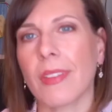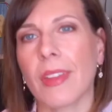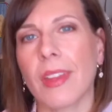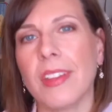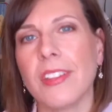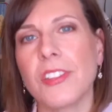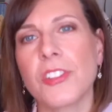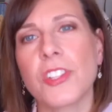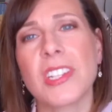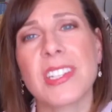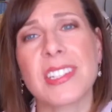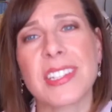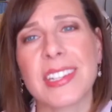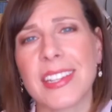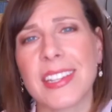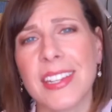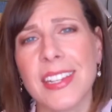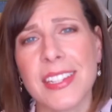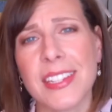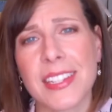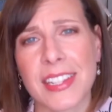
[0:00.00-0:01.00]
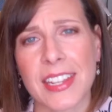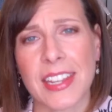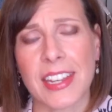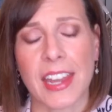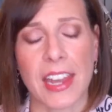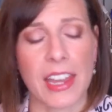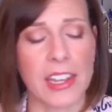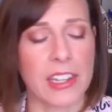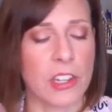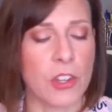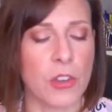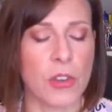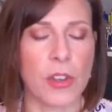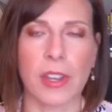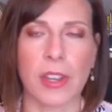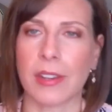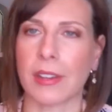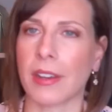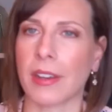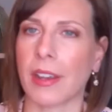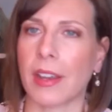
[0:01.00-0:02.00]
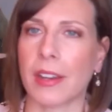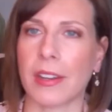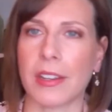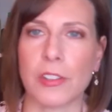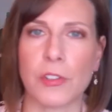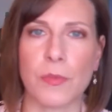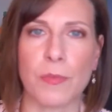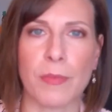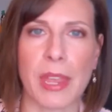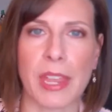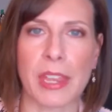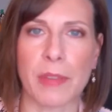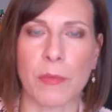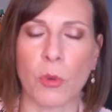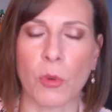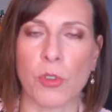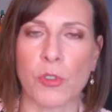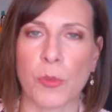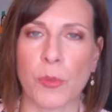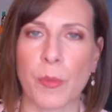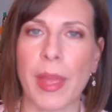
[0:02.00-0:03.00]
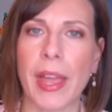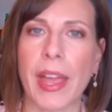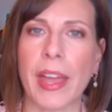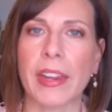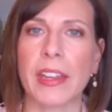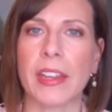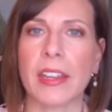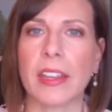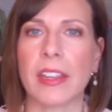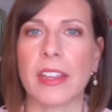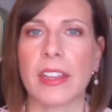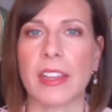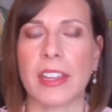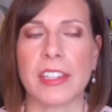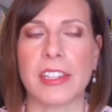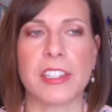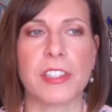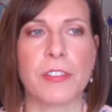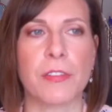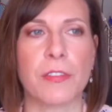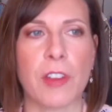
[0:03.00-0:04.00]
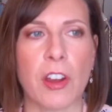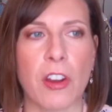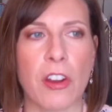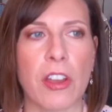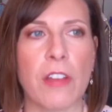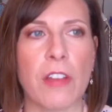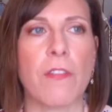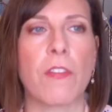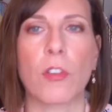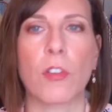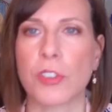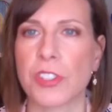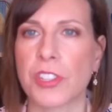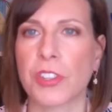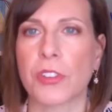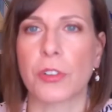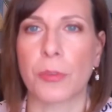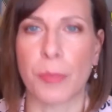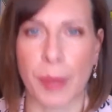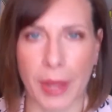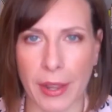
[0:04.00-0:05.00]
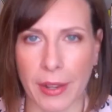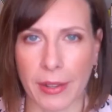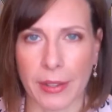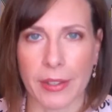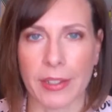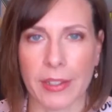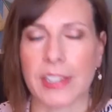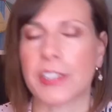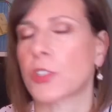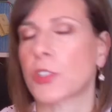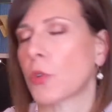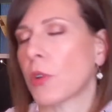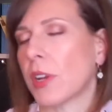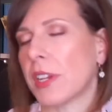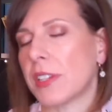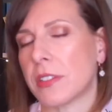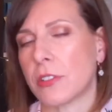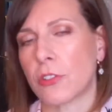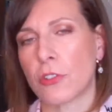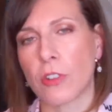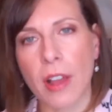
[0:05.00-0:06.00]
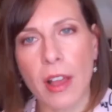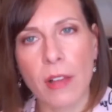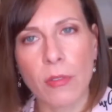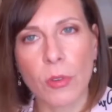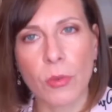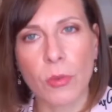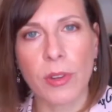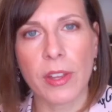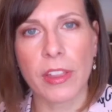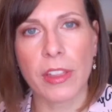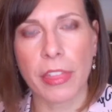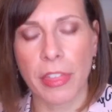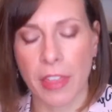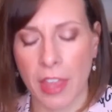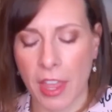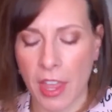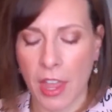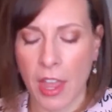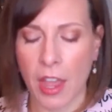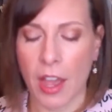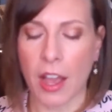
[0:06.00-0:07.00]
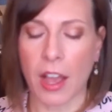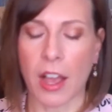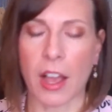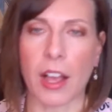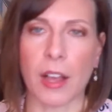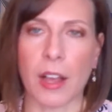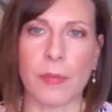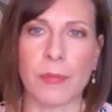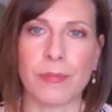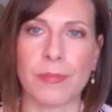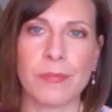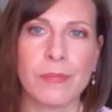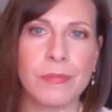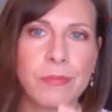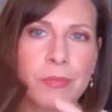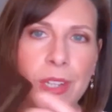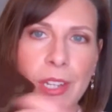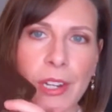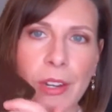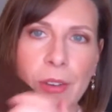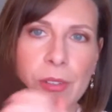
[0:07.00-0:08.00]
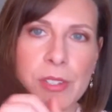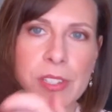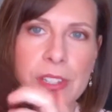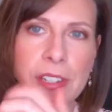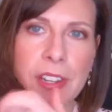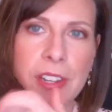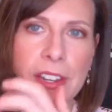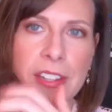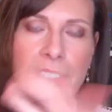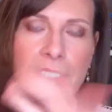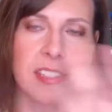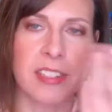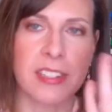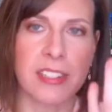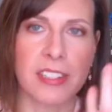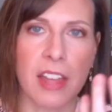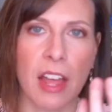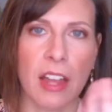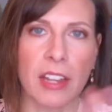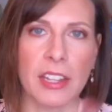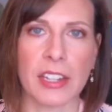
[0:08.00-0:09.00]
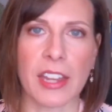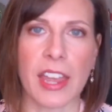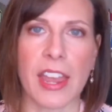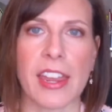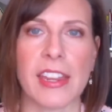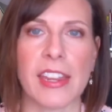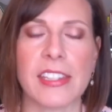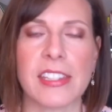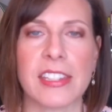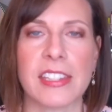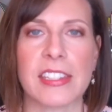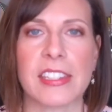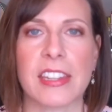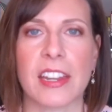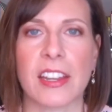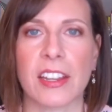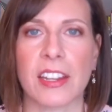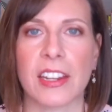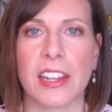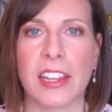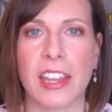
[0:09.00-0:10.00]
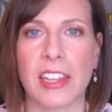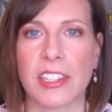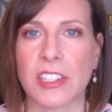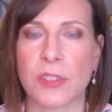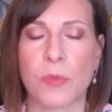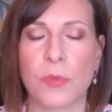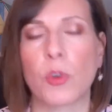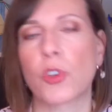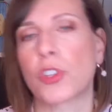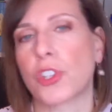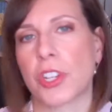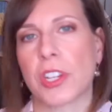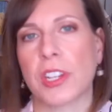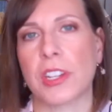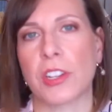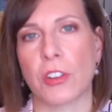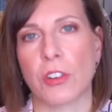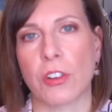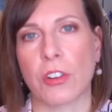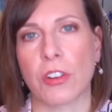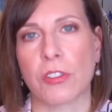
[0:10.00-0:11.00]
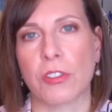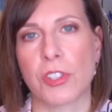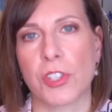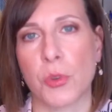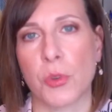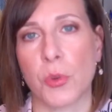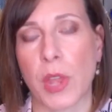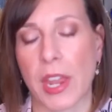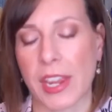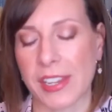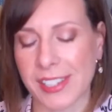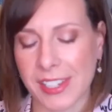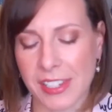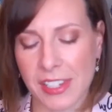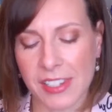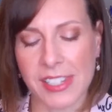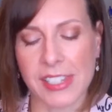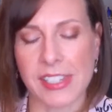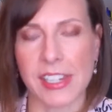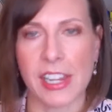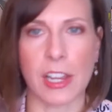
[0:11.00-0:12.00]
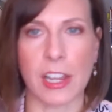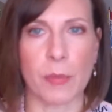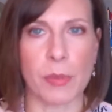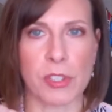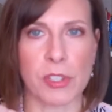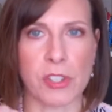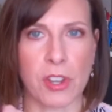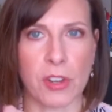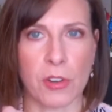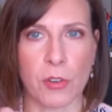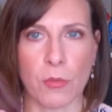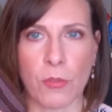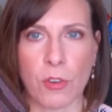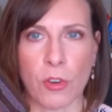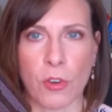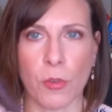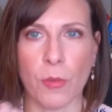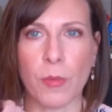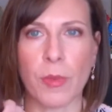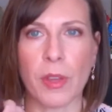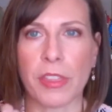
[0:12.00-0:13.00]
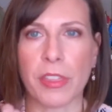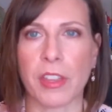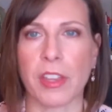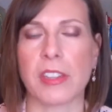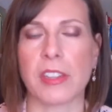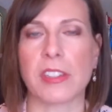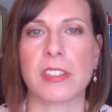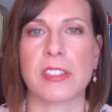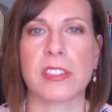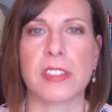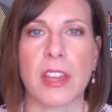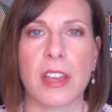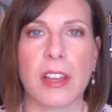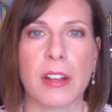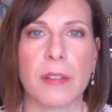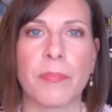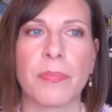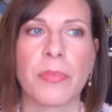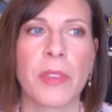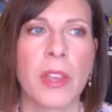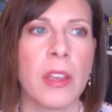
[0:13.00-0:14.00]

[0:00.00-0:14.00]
It's just easy and you can kind of make it more dramatic. It's a very versatile palette. It's great to travel with. Um, you know, it's a nice solid case. It's not going to get smushed in your suitcase. It doesn't take up a ton of room. I think it's, um,